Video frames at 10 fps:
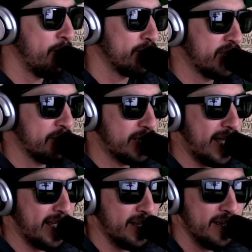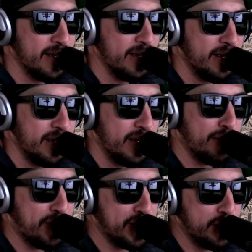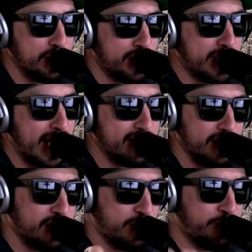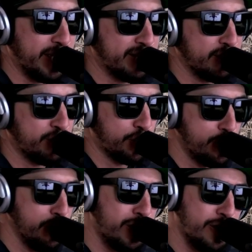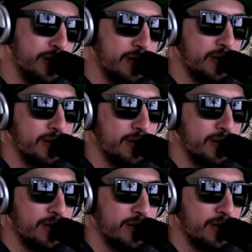almost seems like if he just says speak the truth,